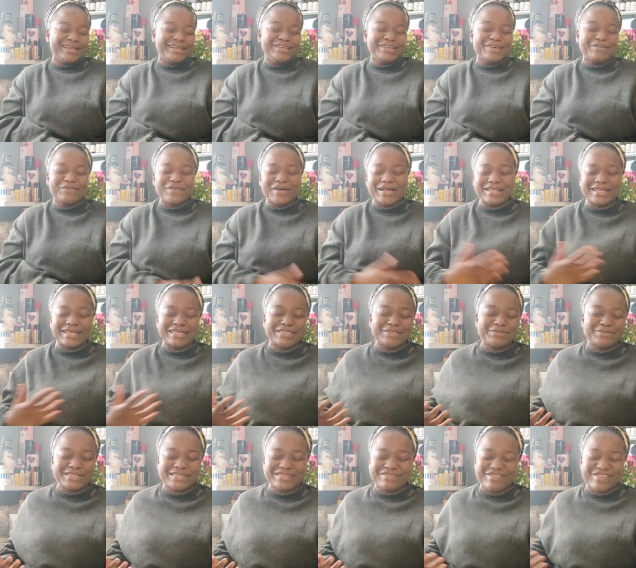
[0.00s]
the fact that
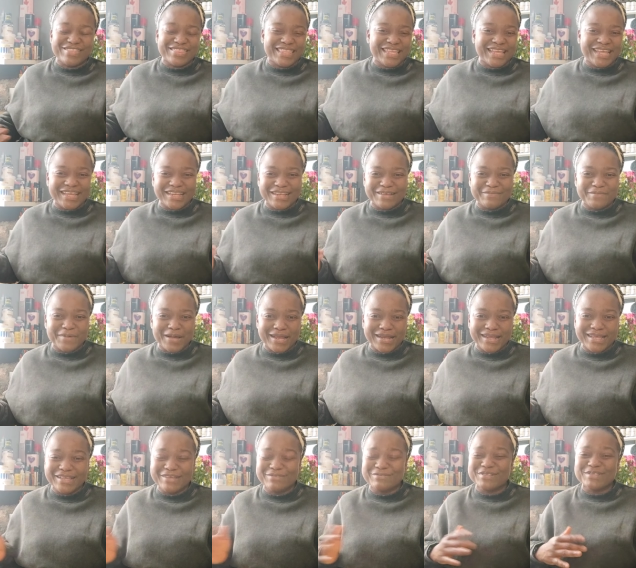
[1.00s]
she was even thinking
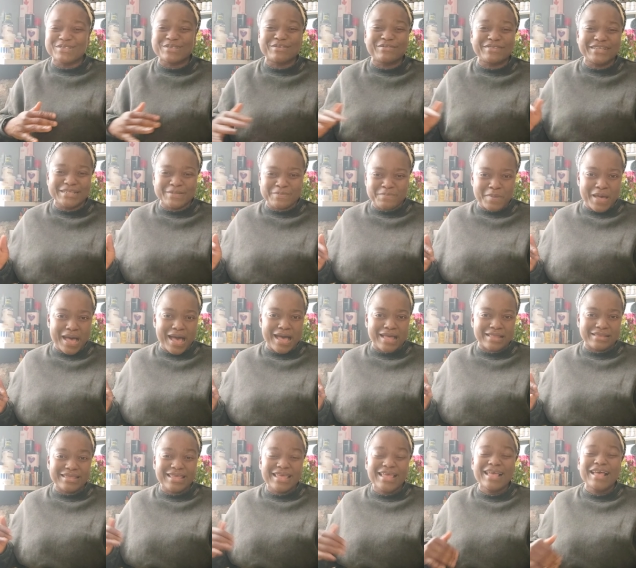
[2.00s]
about it, he was already
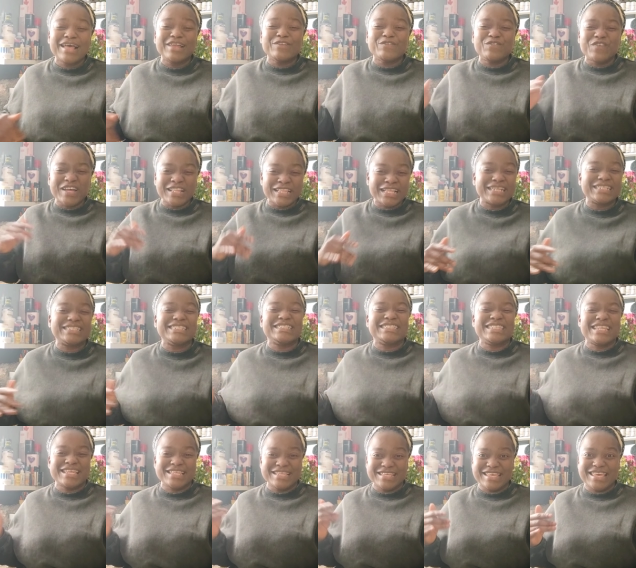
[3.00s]
mad. And the fact that she
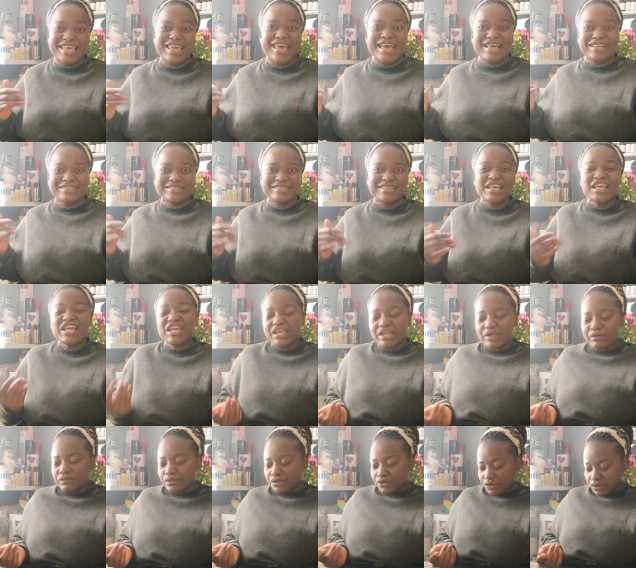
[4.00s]
said yes,
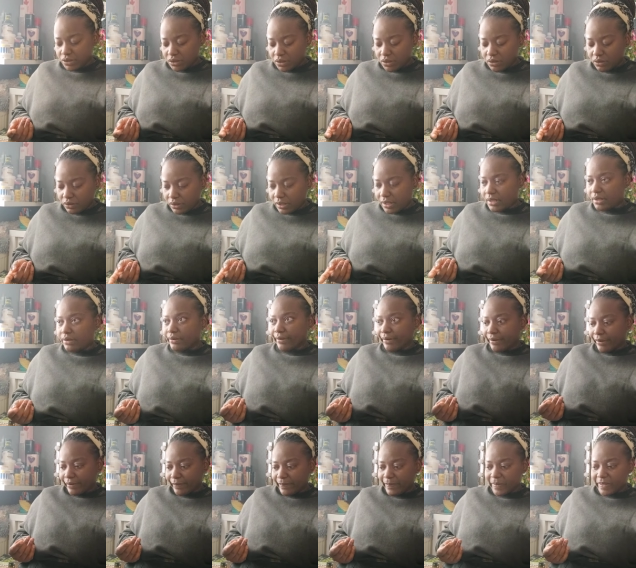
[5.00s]
he was looking her
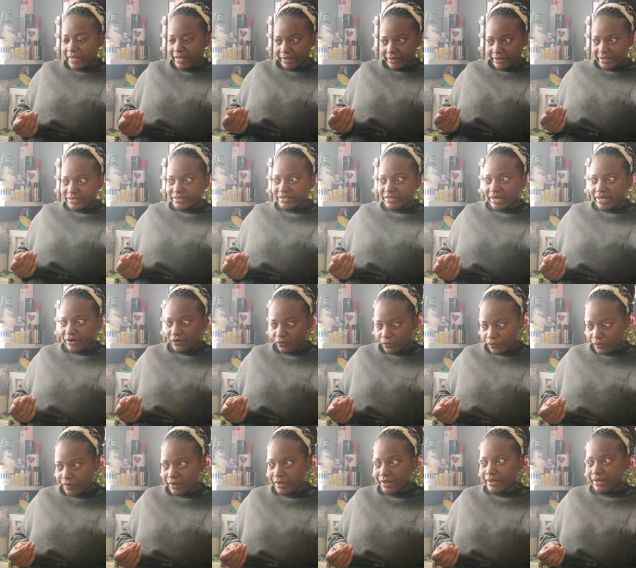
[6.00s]
up like this, like
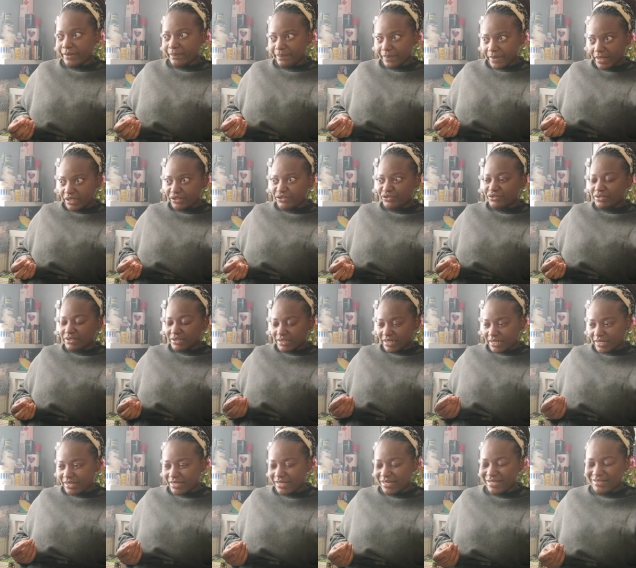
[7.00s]
really bitch, she
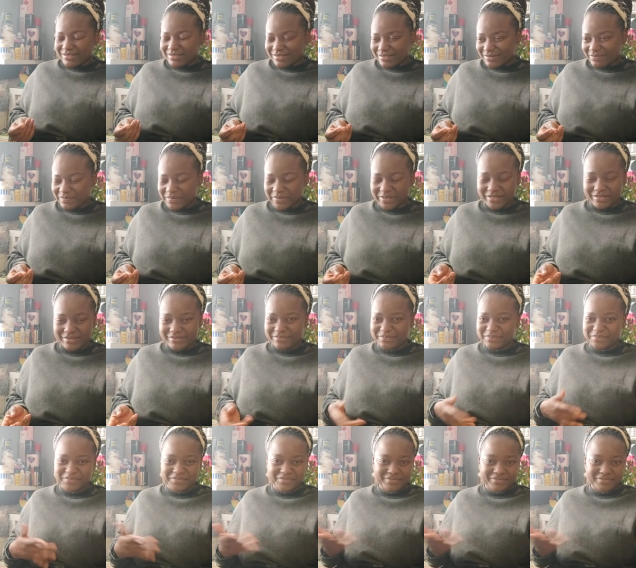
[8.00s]
said yes, but